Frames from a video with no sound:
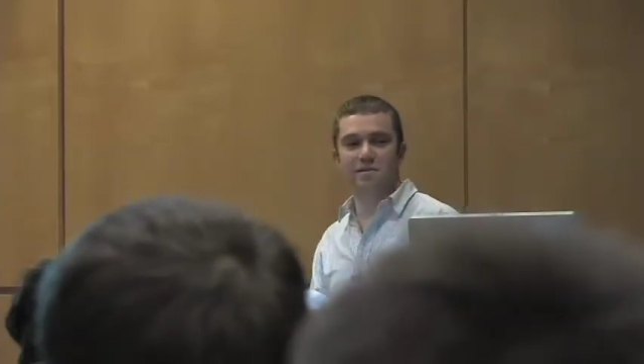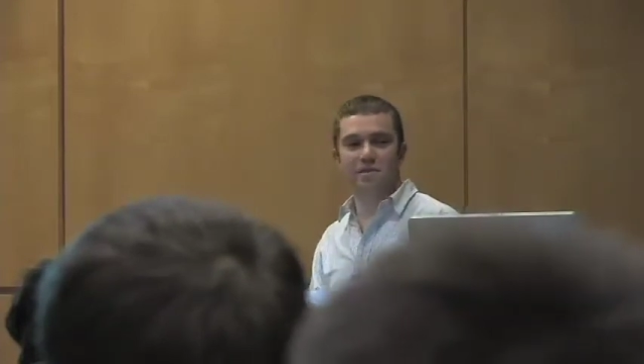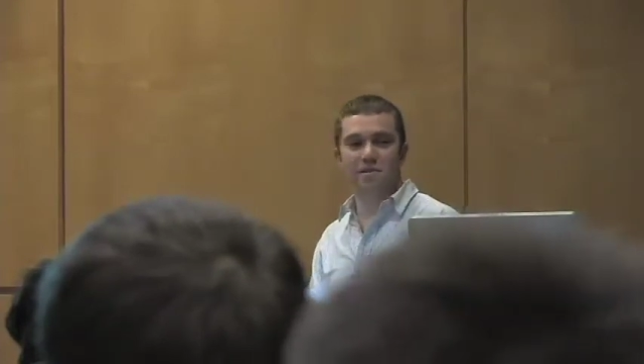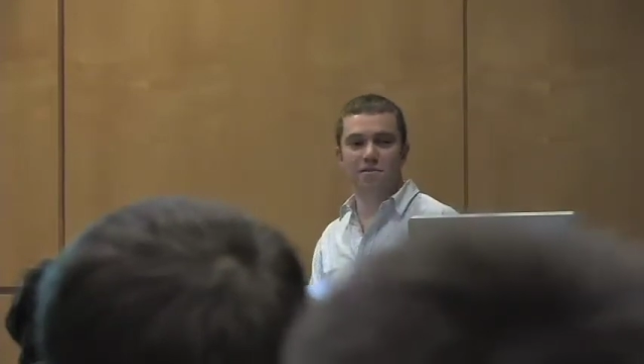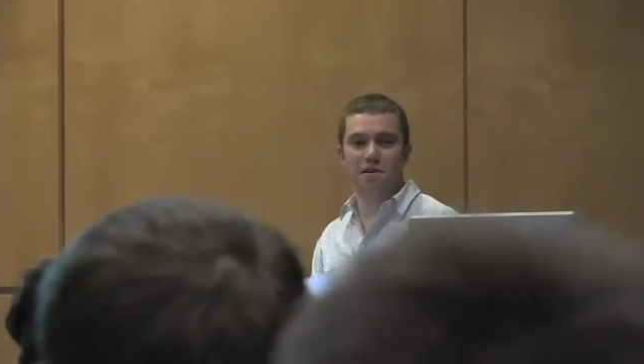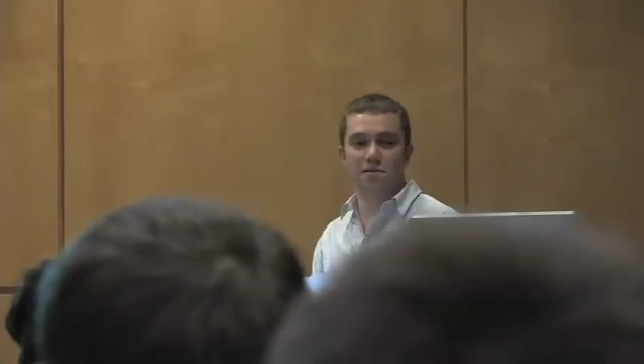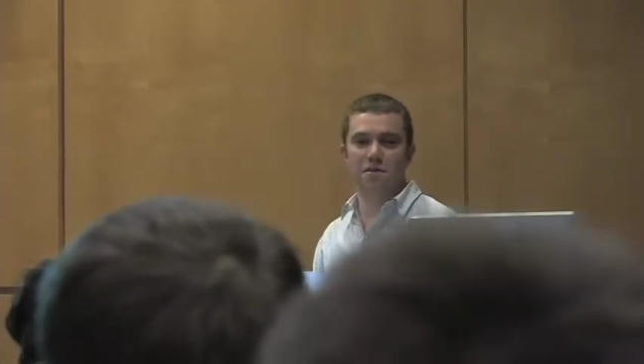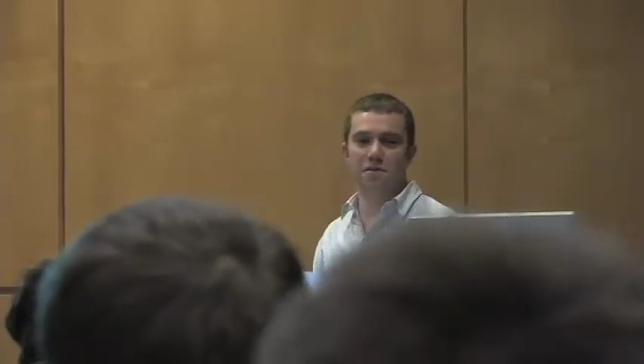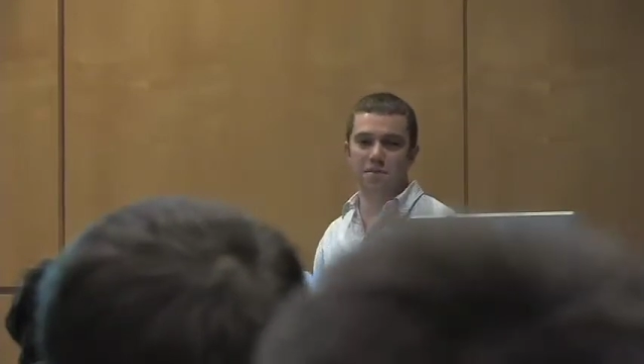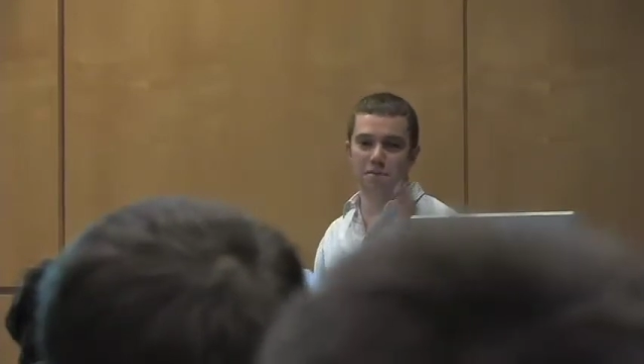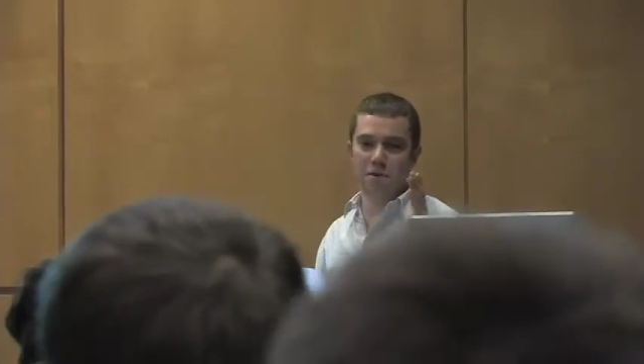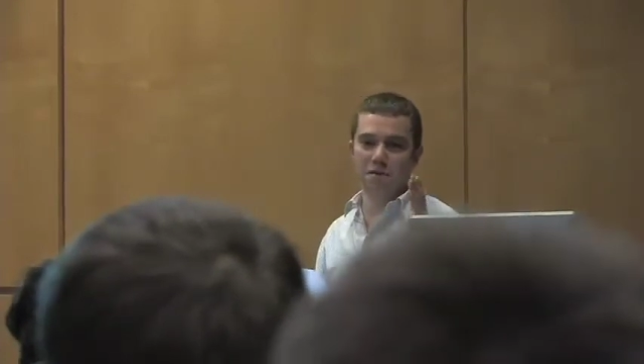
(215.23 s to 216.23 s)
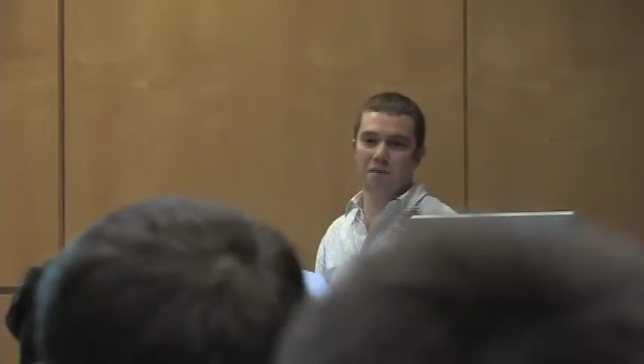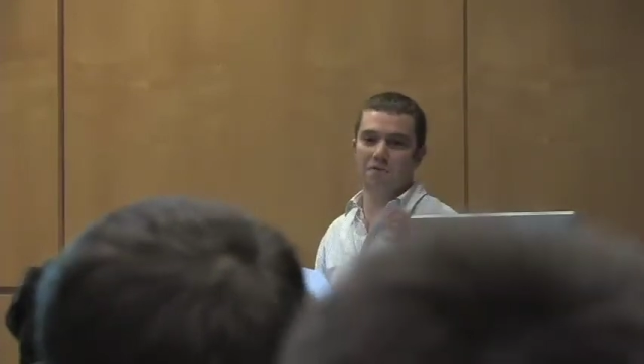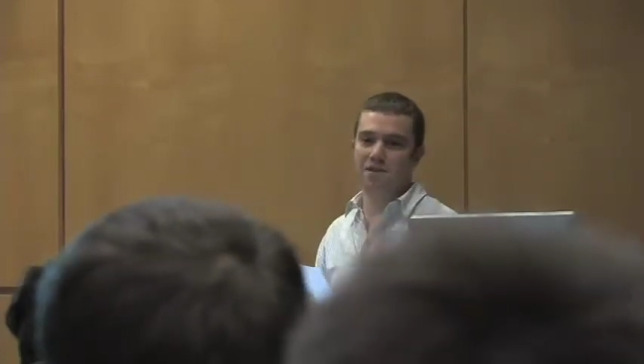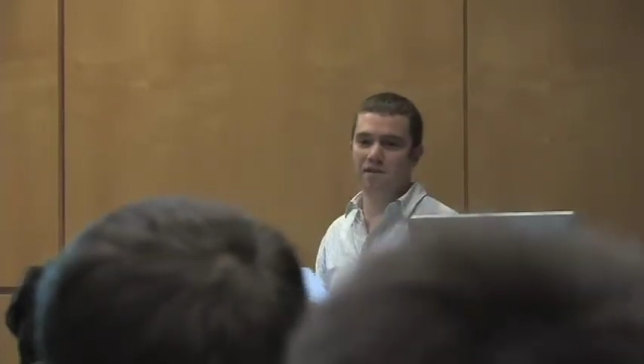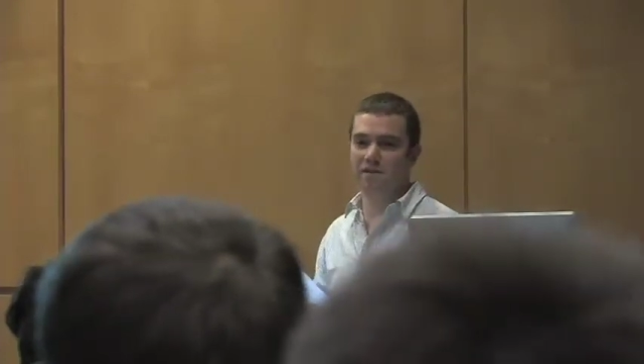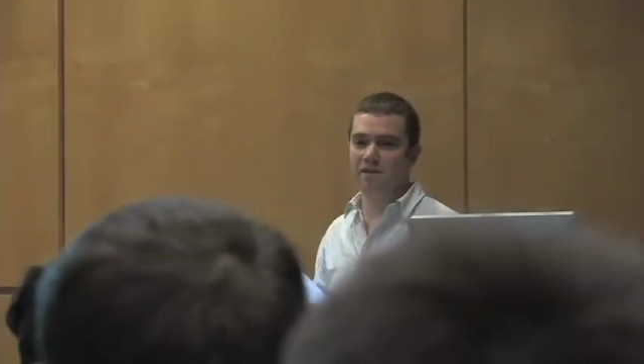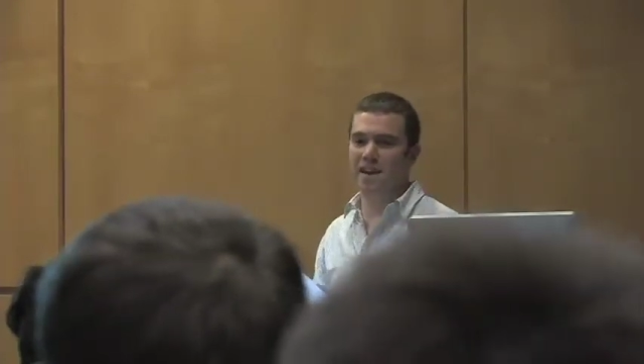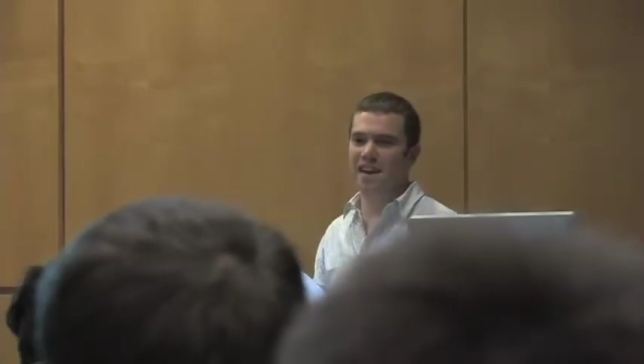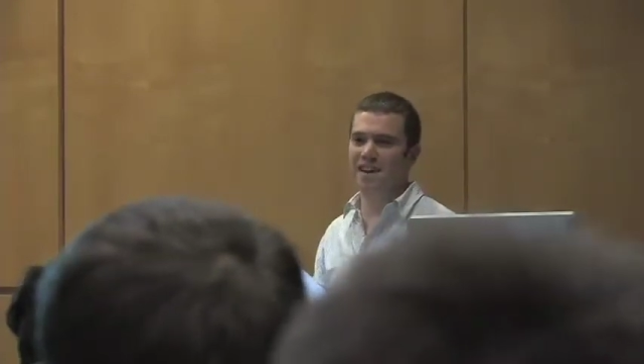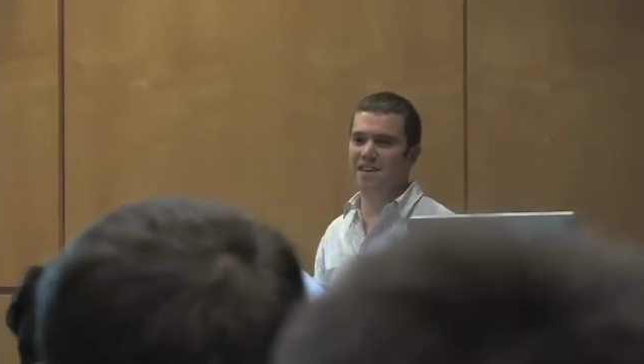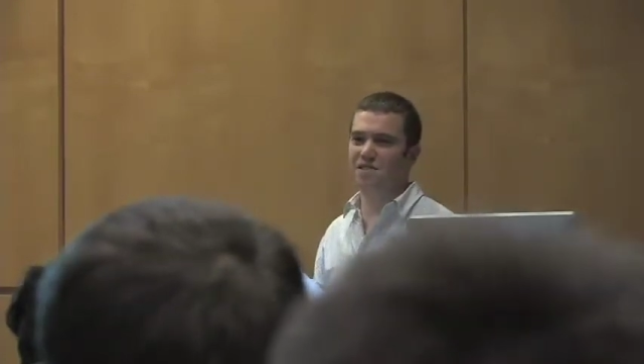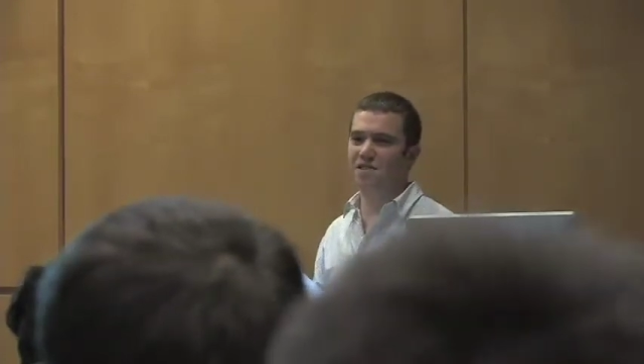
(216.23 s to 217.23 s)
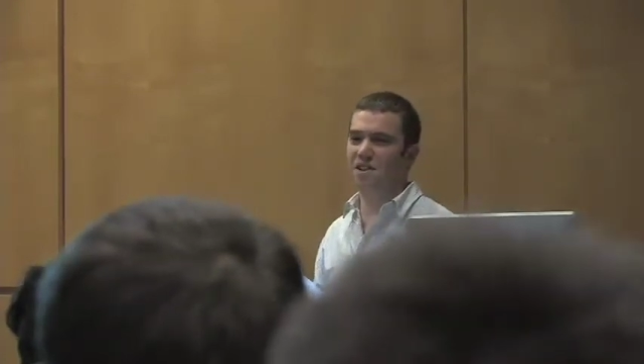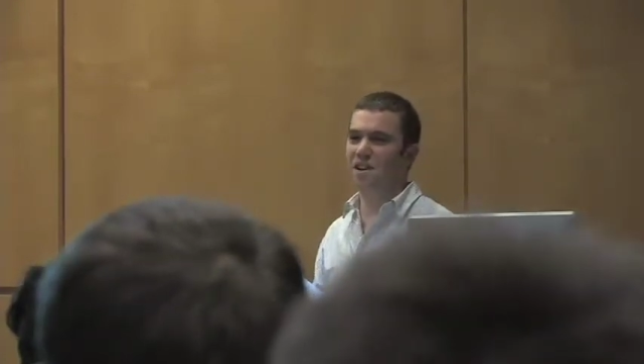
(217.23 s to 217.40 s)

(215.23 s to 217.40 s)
you'll know that the profile returns an age.